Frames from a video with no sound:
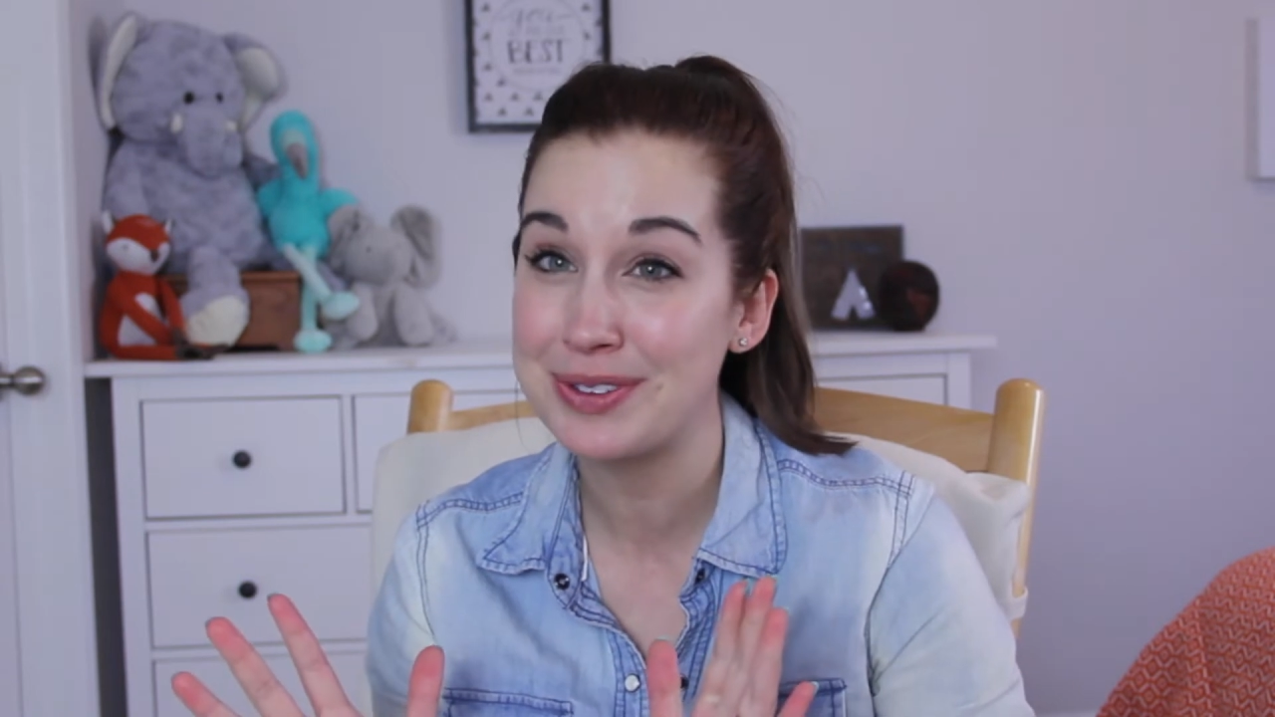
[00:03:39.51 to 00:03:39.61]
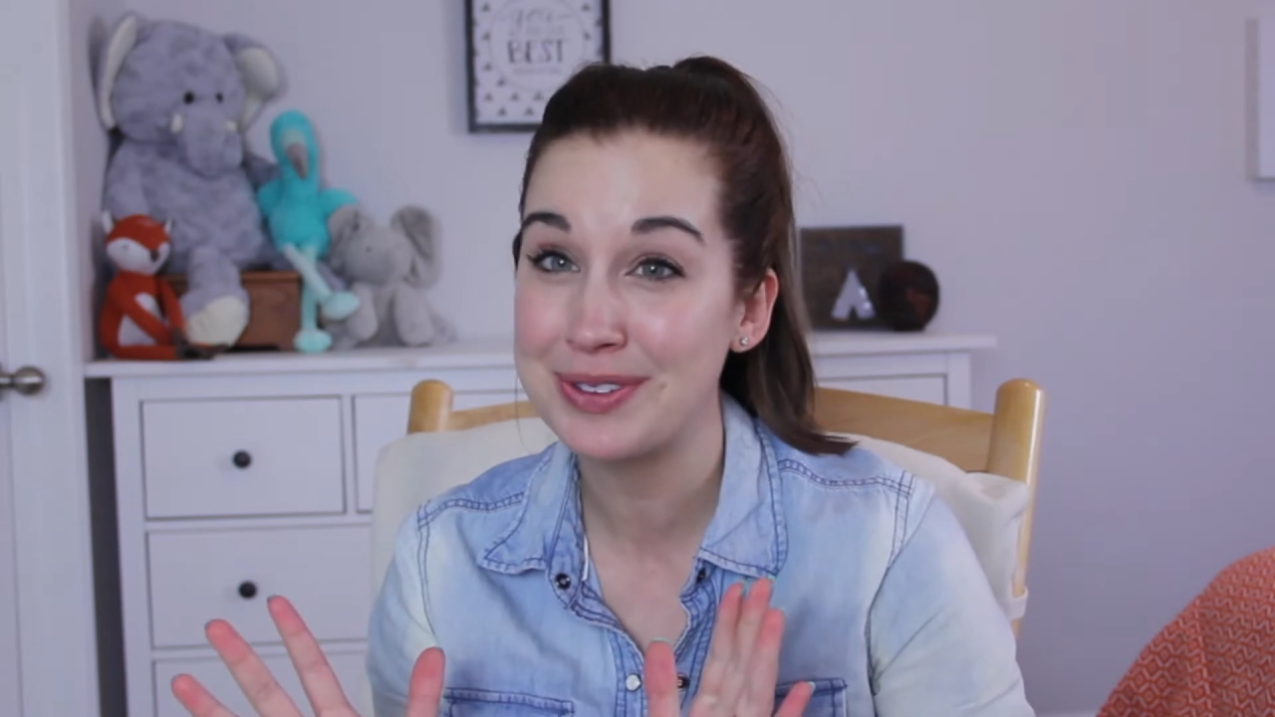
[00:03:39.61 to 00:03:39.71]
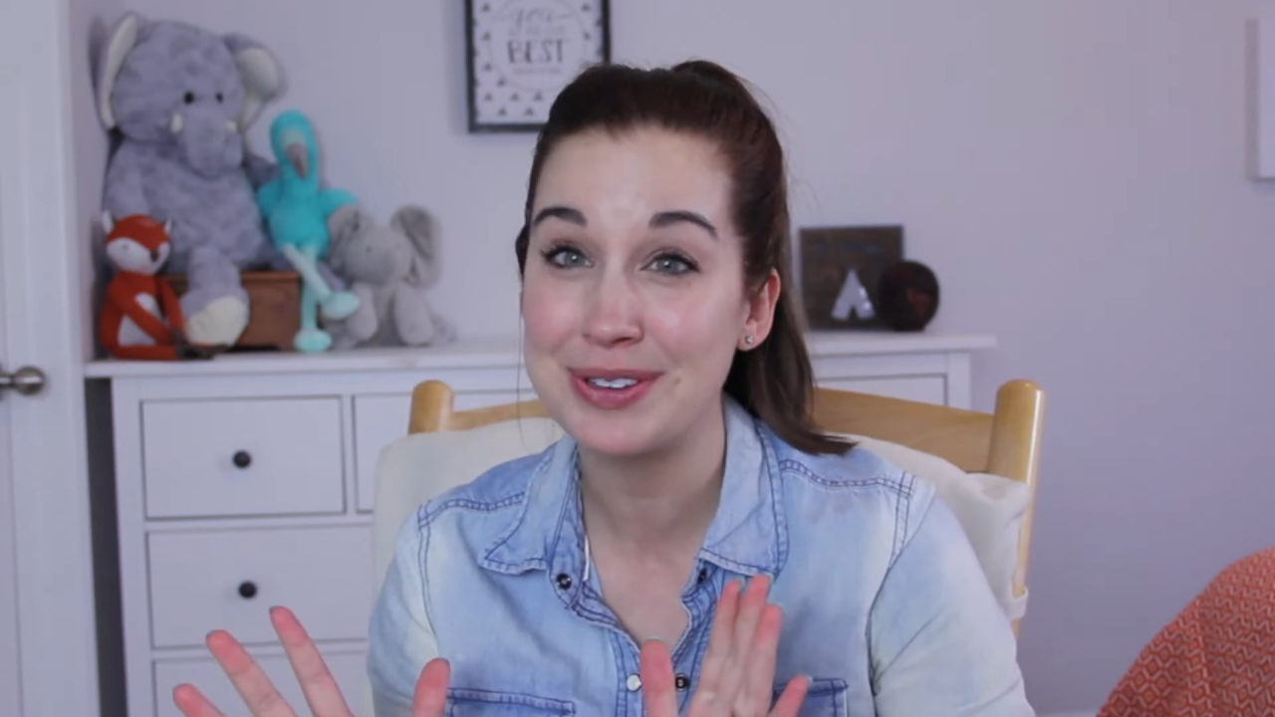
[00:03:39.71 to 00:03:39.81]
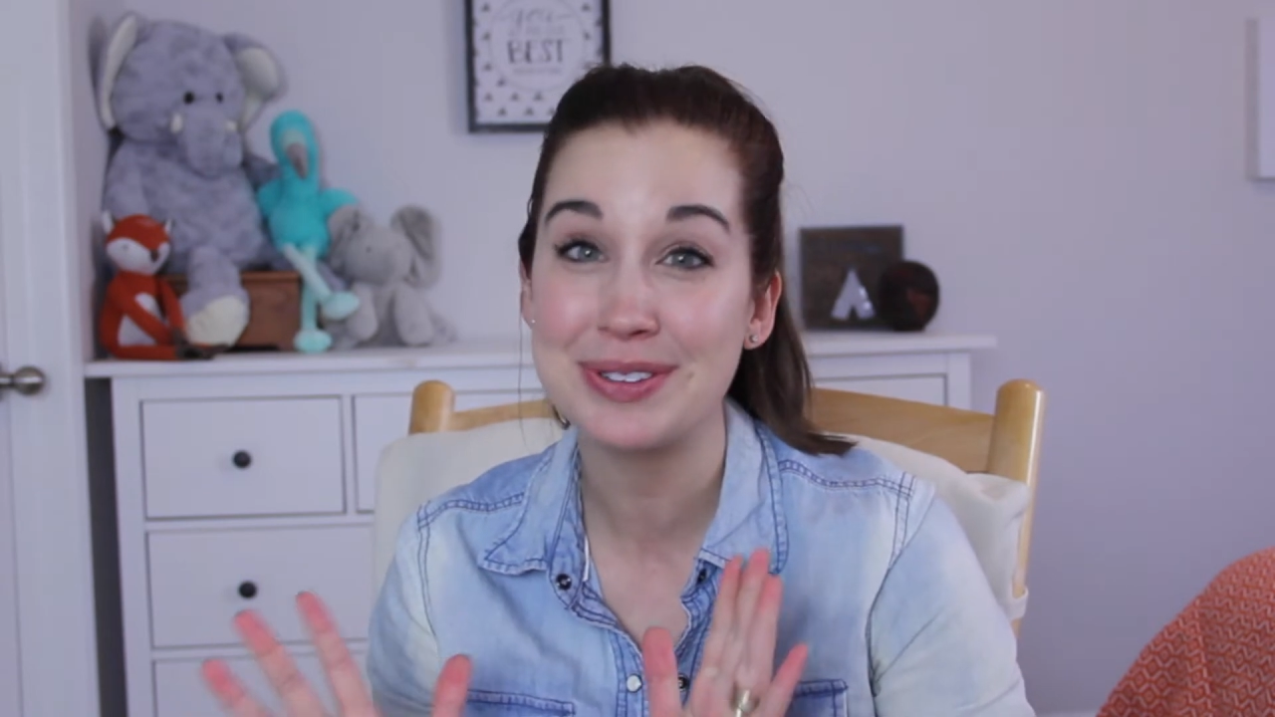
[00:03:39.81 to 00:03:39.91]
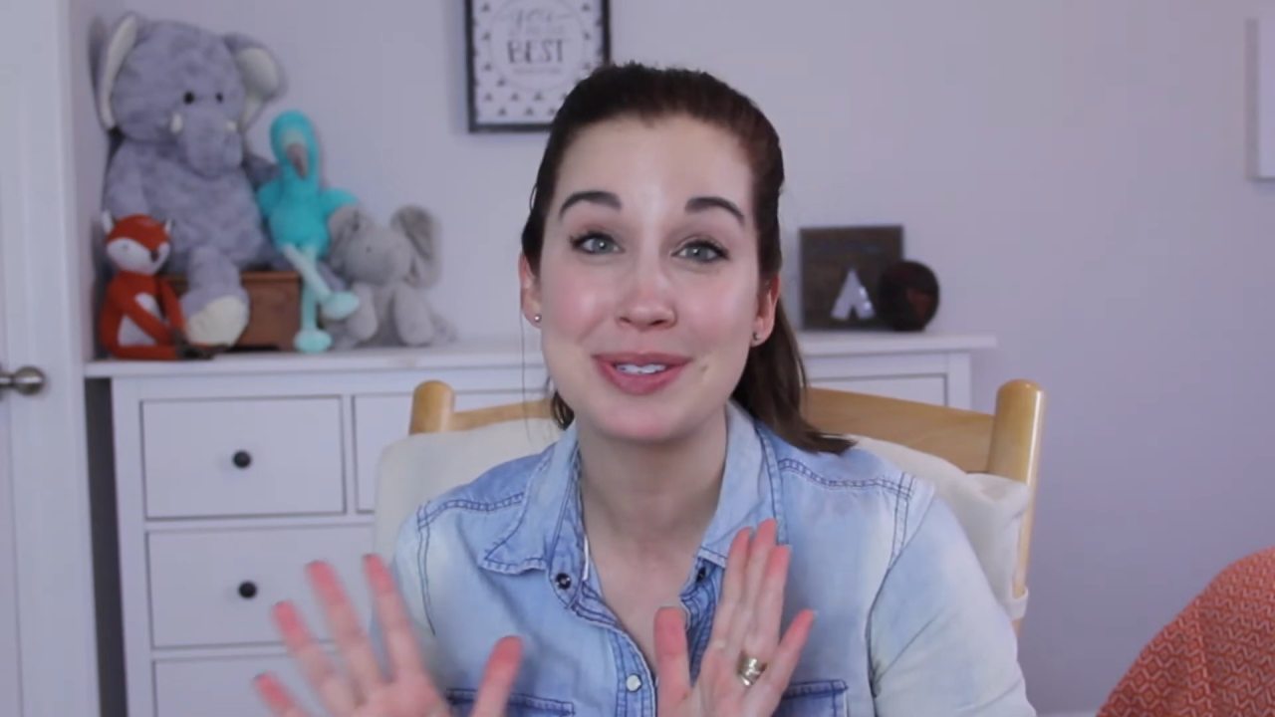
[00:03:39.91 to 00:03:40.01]

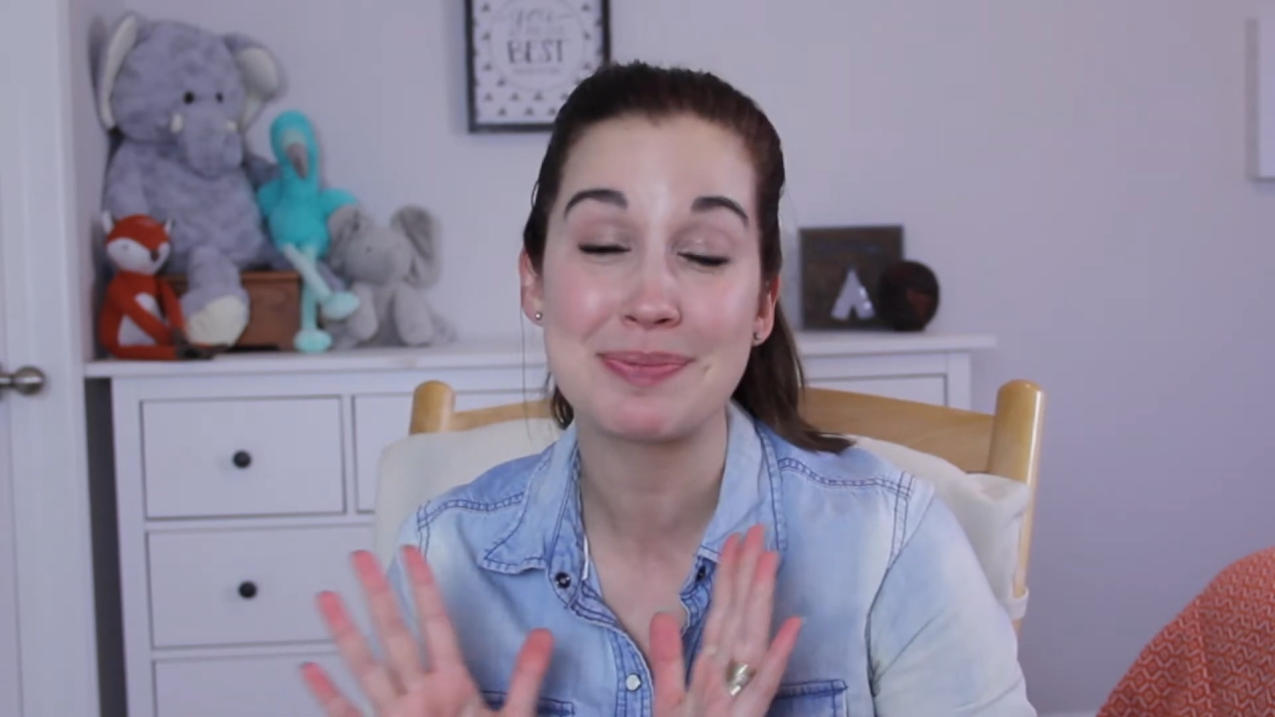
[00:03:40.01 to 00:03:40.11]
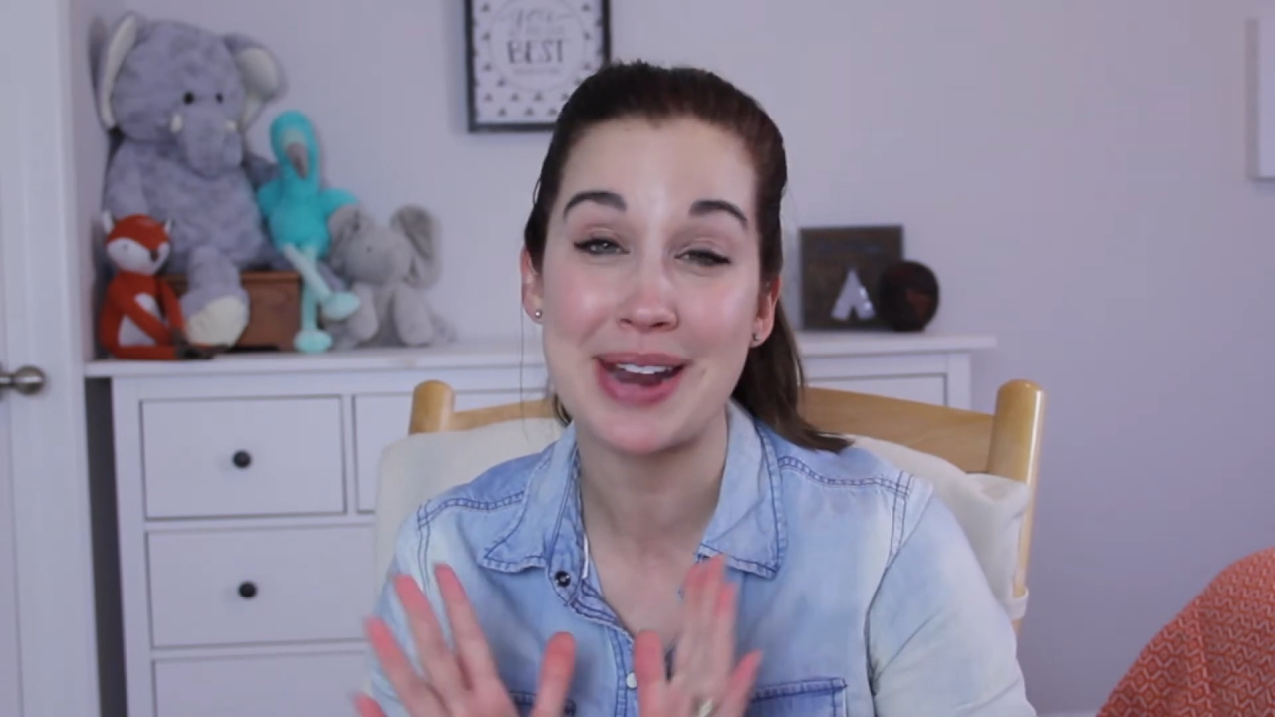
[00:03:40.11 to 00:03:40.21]
reviews,